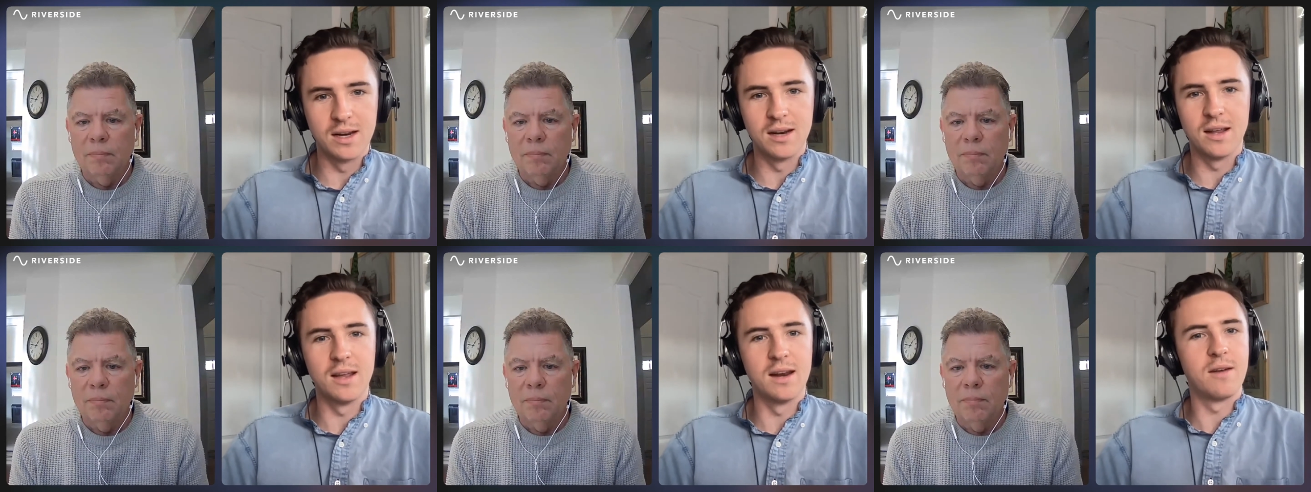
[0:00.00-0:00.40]

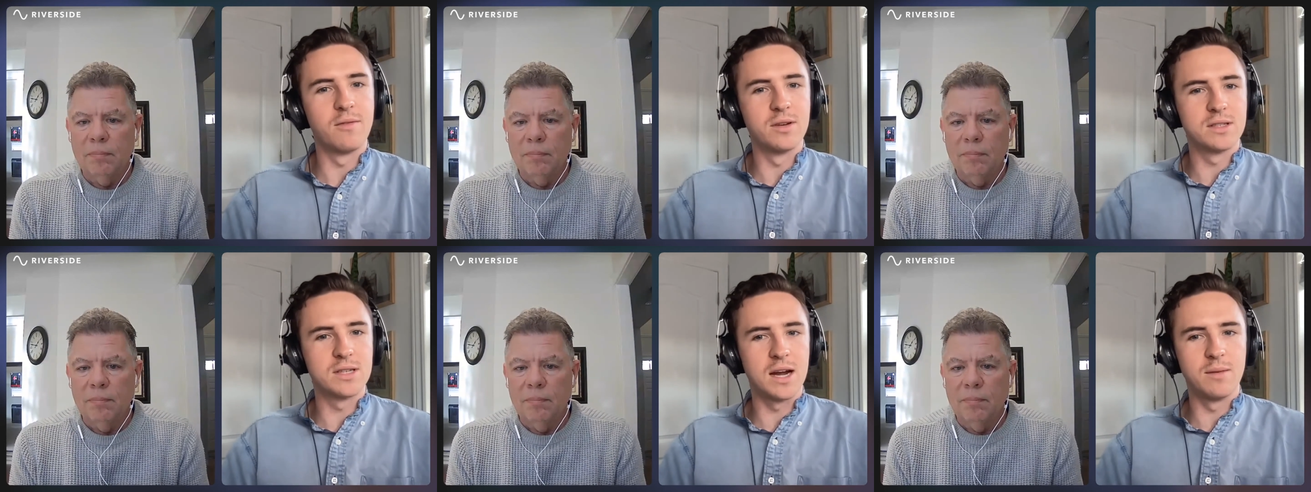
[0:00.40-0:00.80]
Speaker 1: and, and
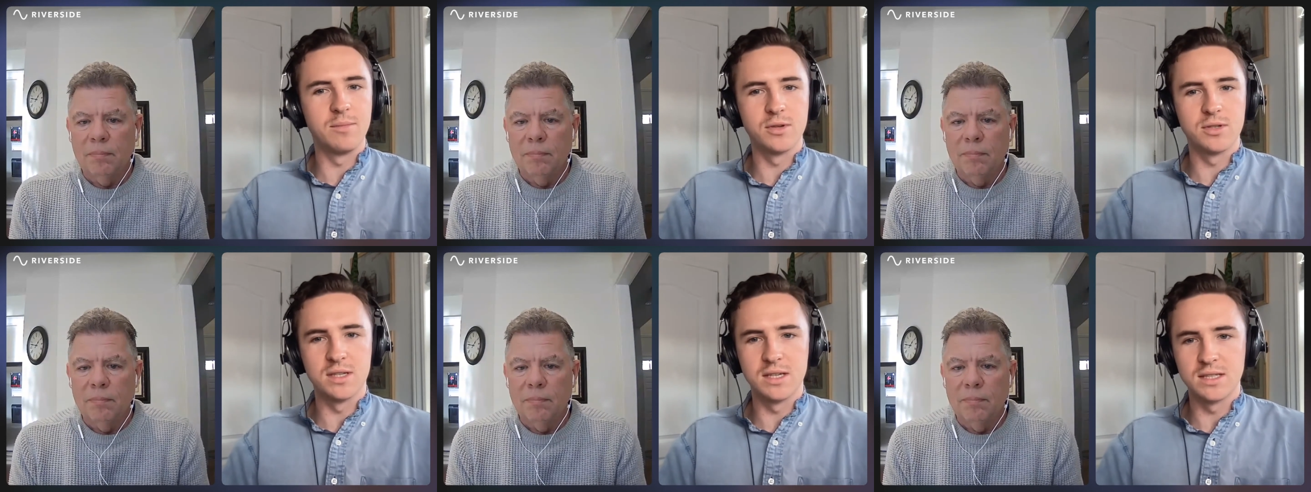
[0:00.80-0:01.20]
every time
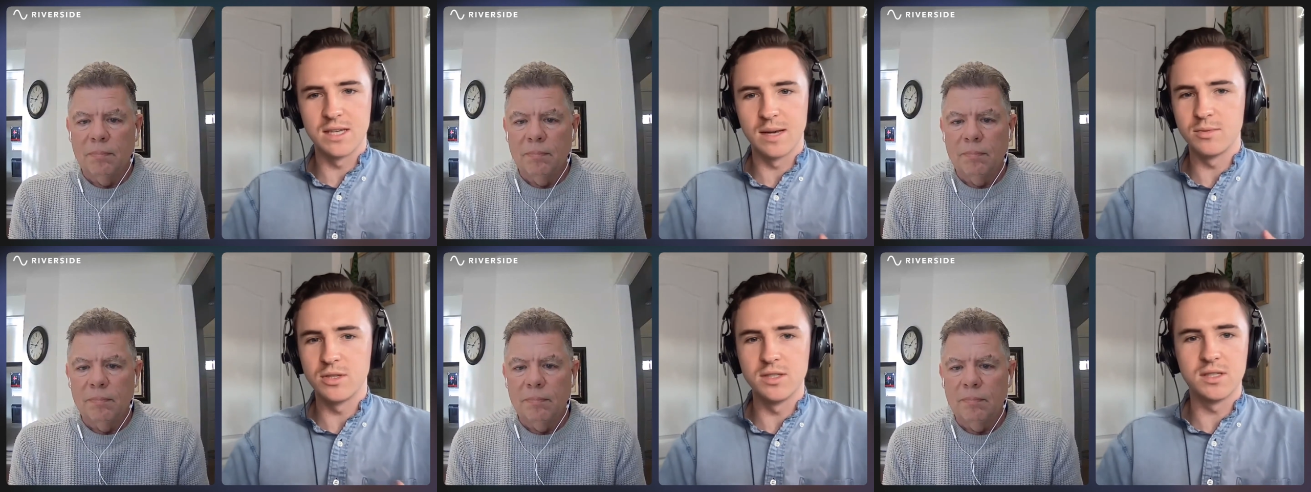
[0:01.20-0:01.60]
there's an
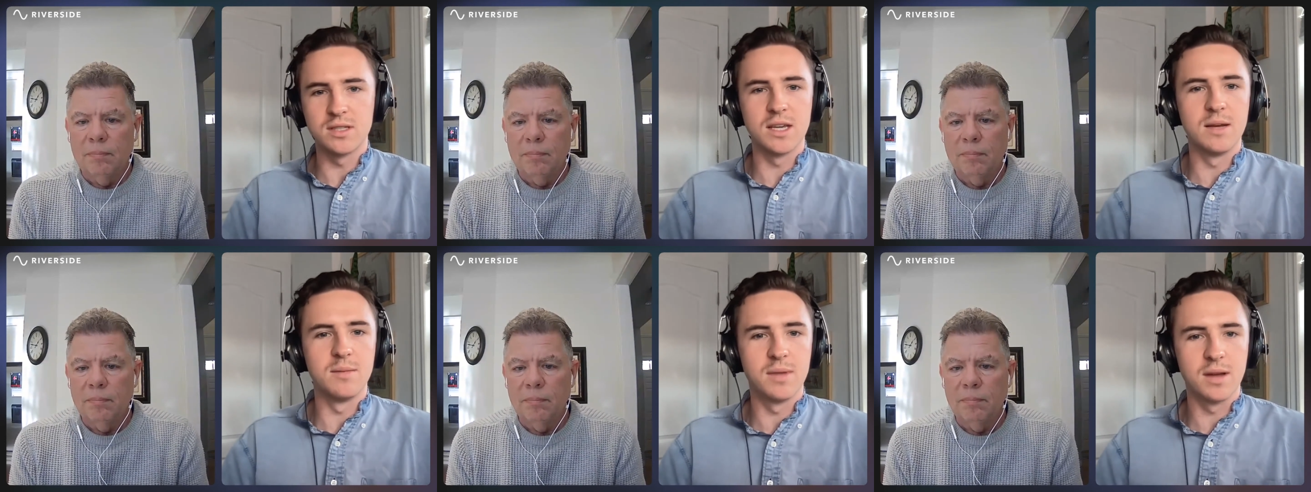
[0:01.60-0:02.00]
exemption
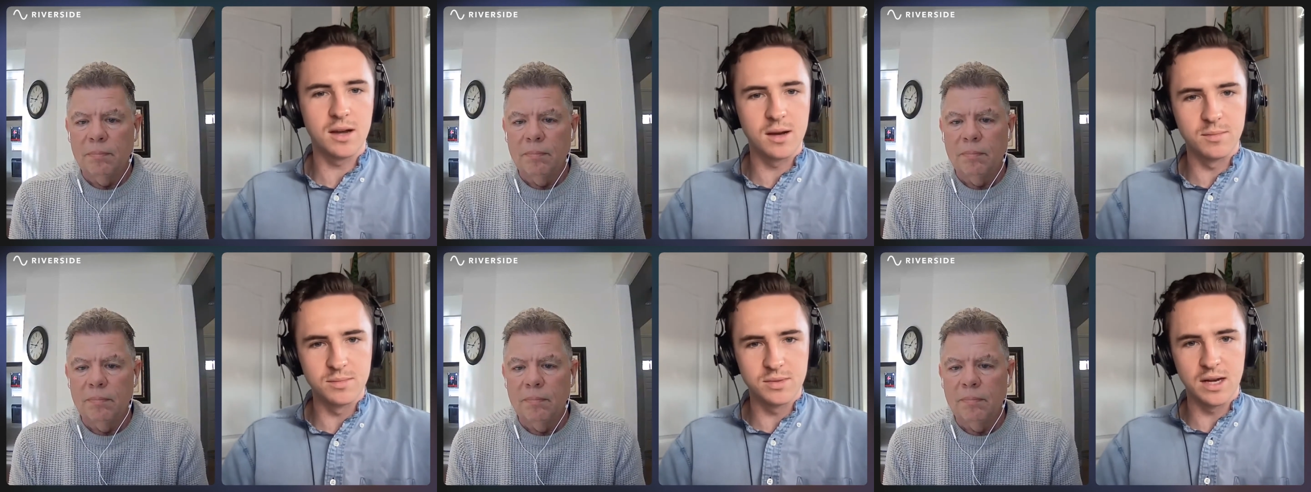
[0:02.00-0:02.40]
scheme that
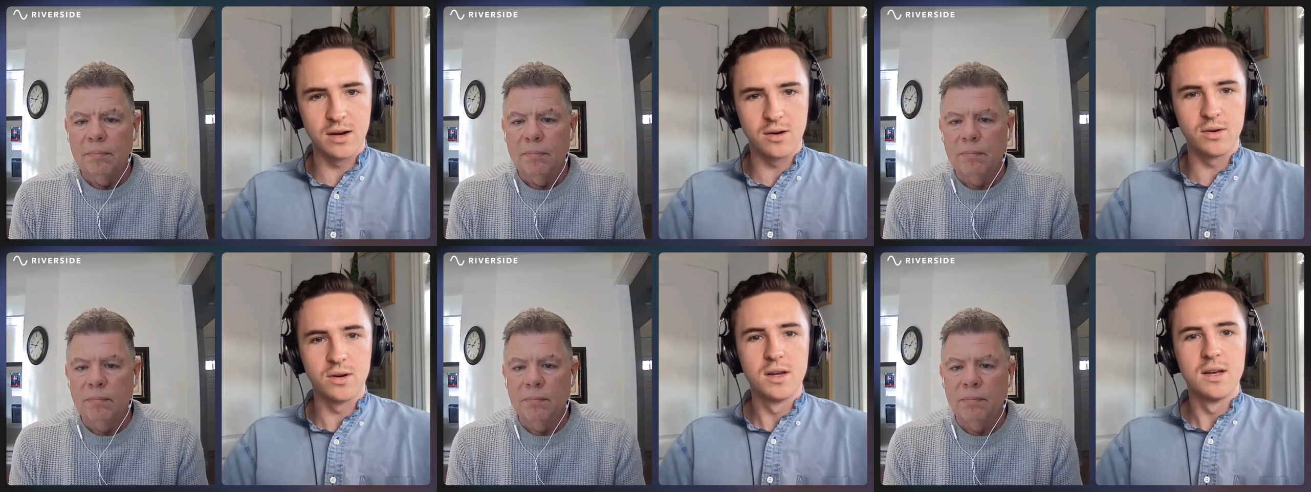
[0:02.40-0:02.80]
comes
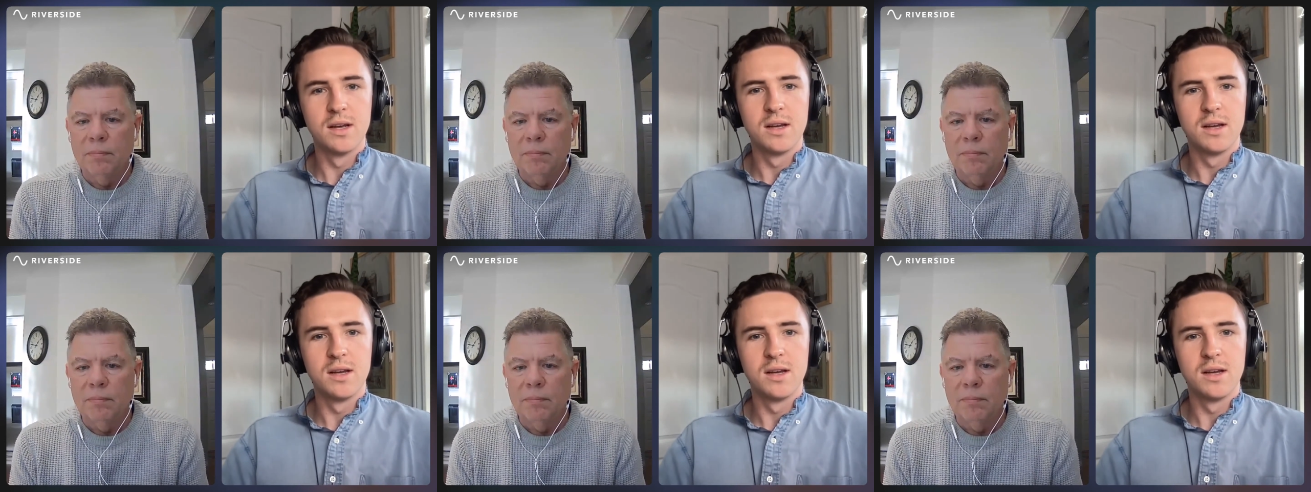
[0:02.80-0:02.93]
out,